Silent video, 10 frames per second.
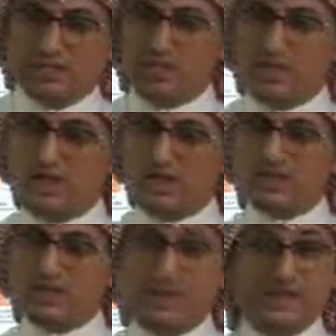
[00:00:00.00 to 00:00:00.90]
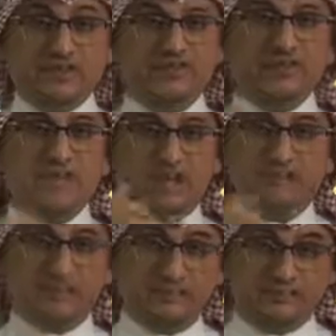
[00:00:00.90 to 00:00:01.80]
I'll give you example.